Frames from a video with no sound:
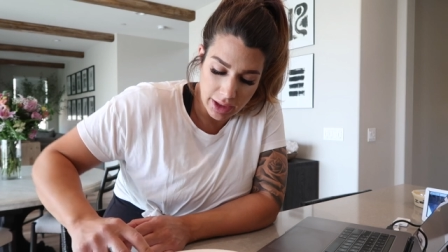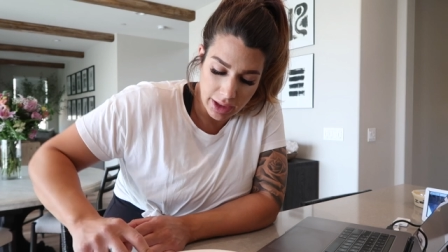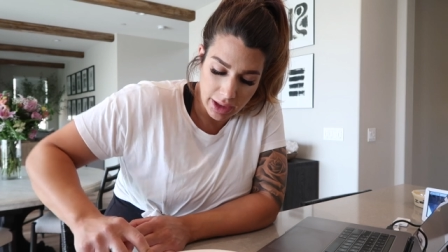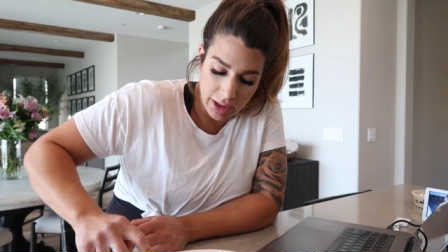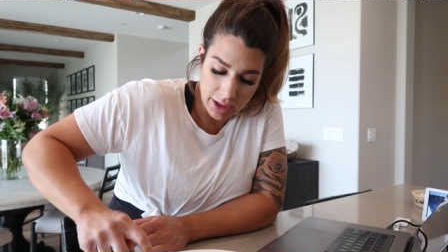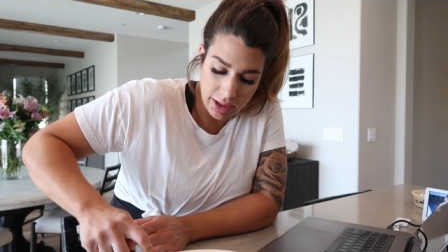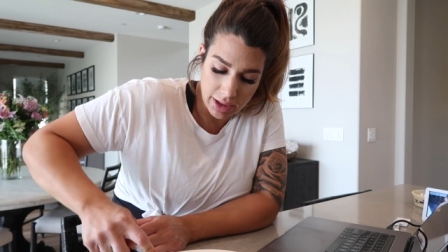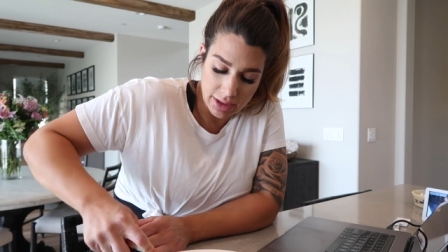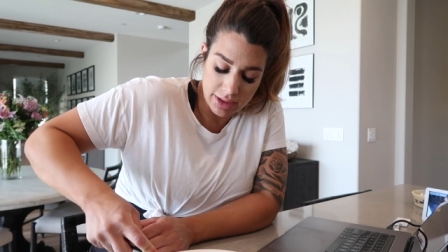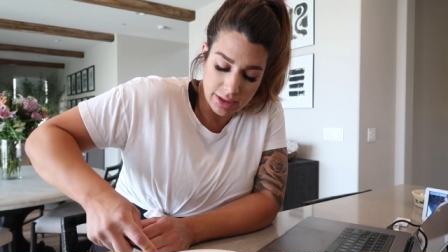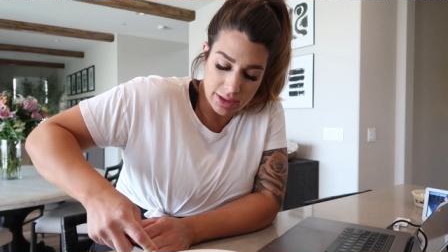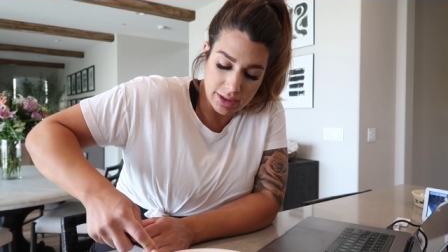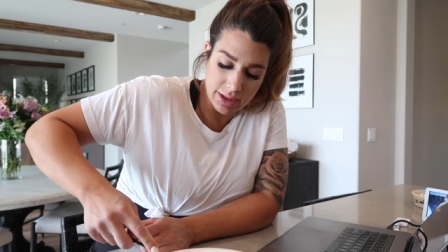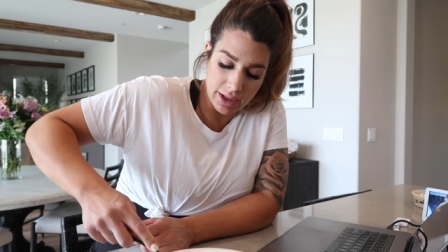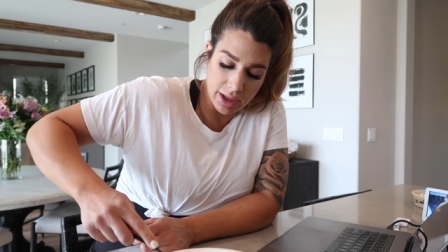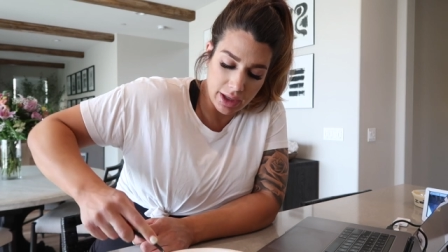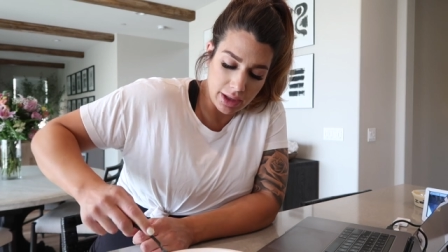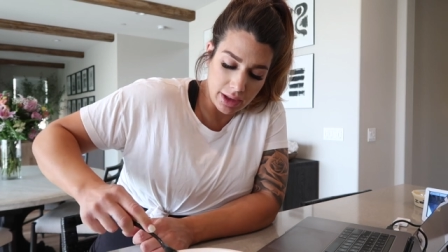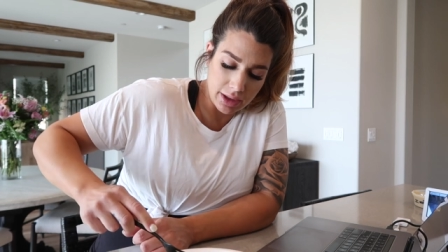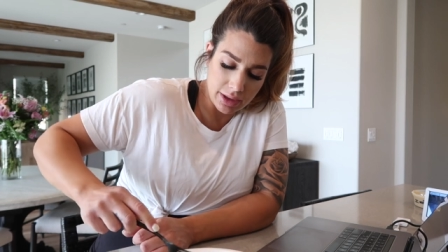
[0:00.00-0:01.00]
And
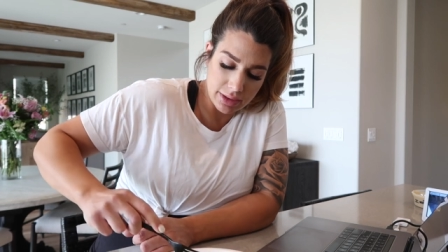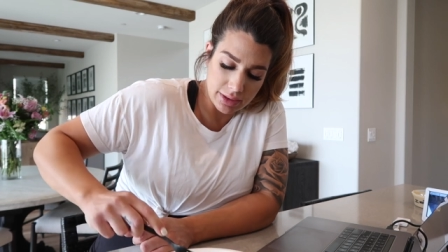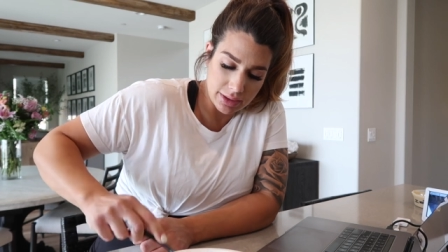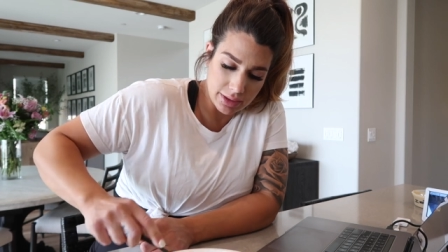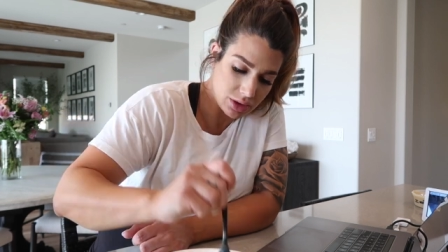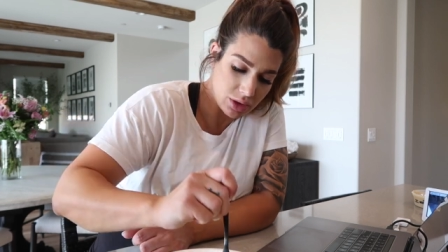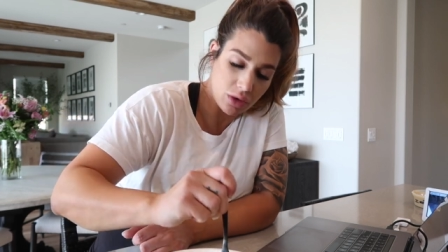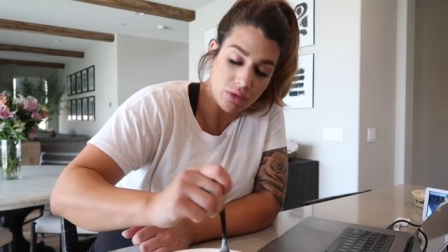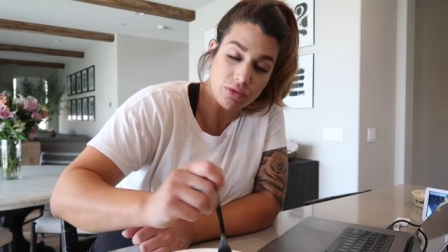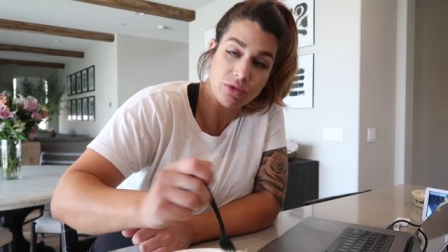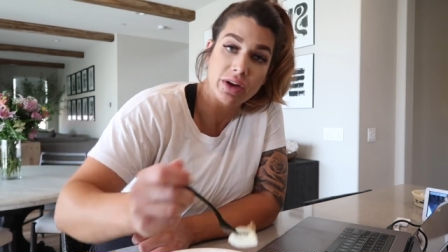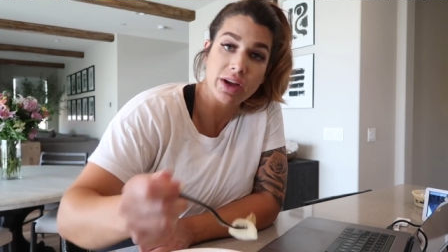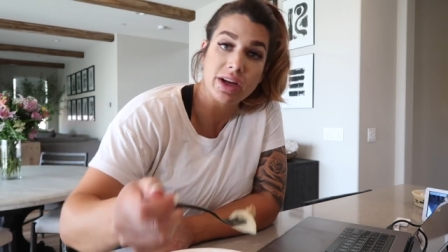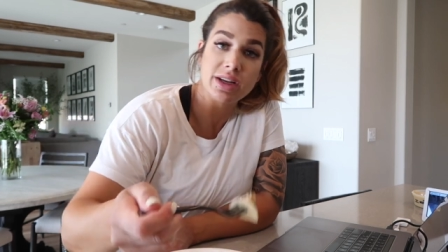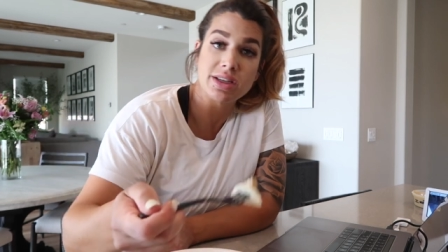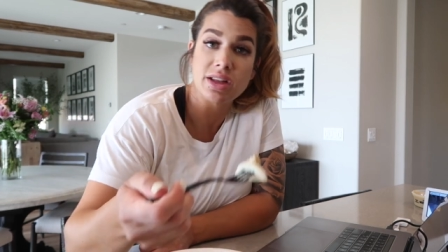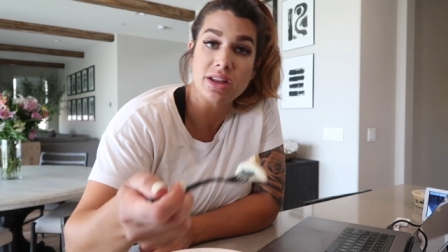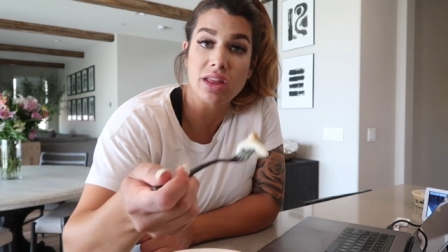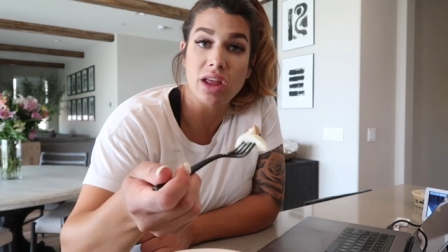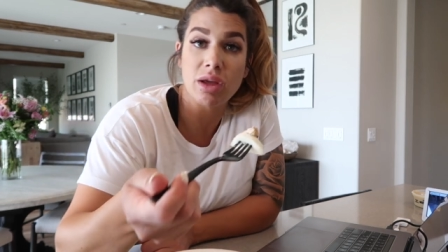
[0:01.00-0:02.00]
yeah, don't
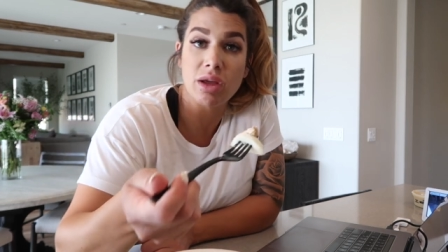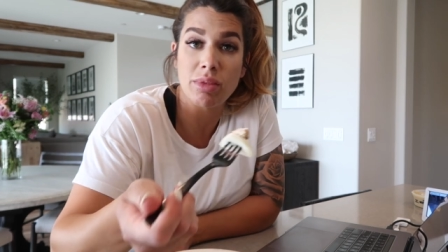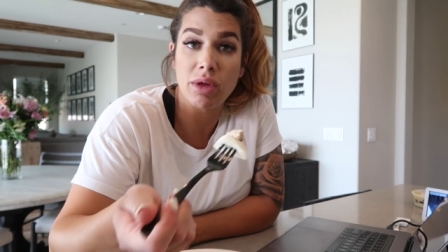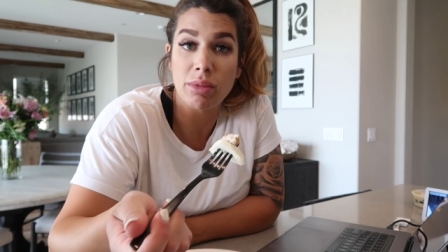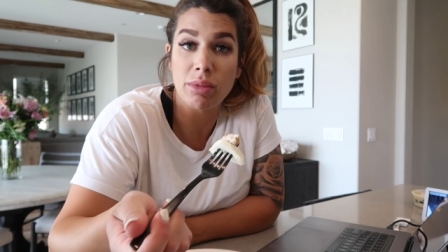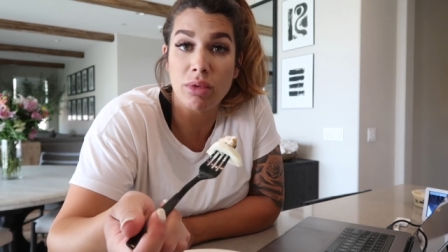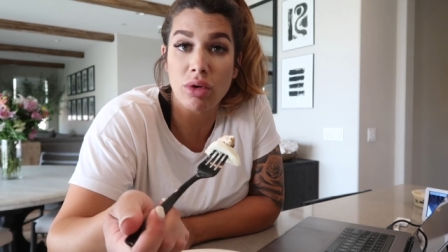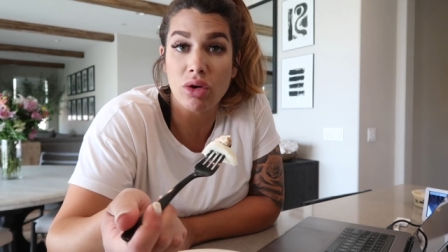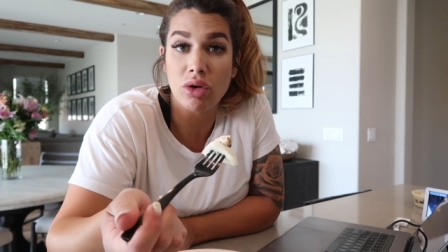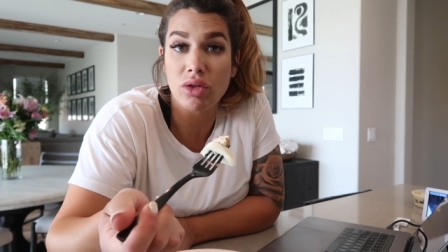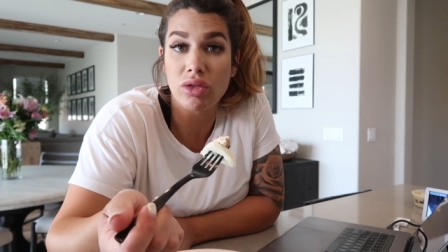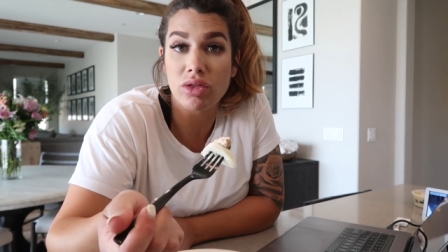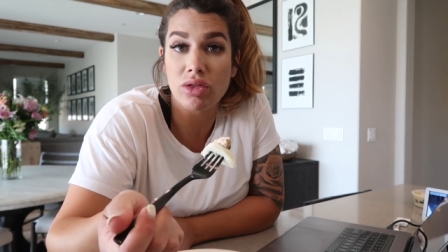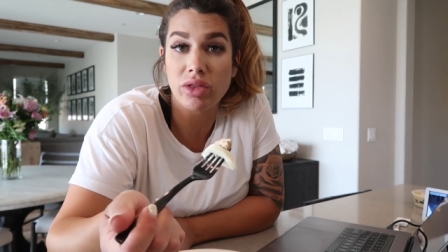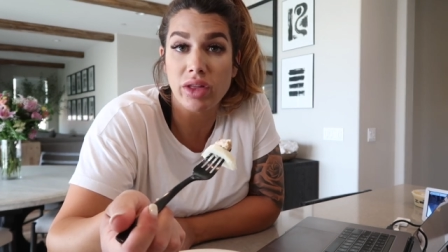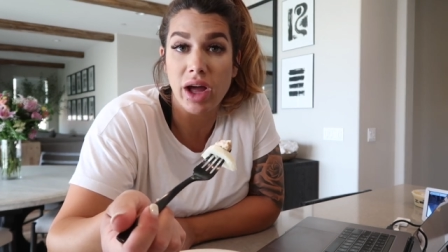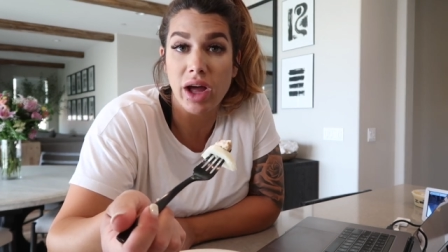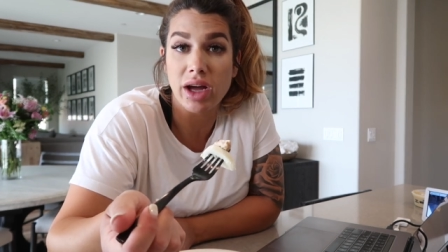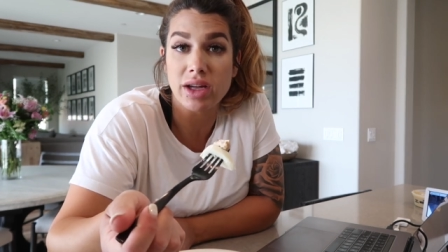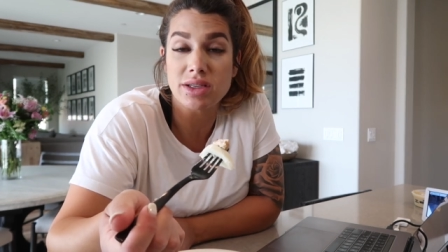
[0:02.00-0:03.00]
forget to thank people
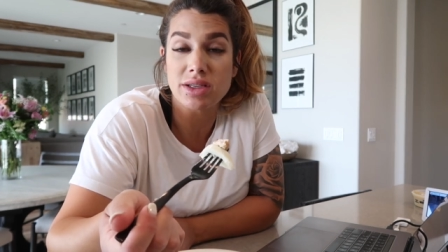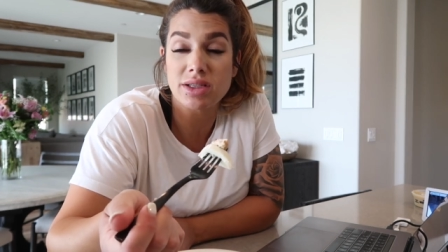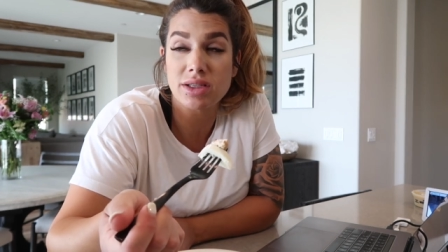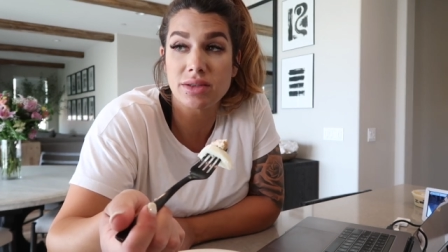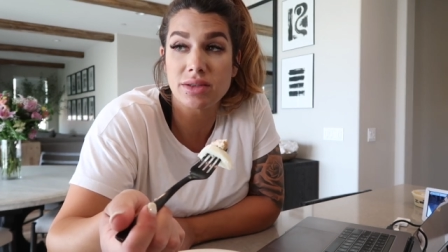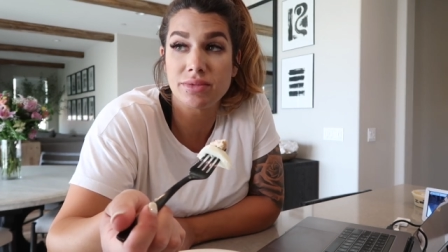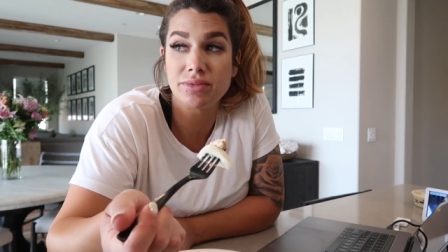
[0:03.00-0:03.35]
that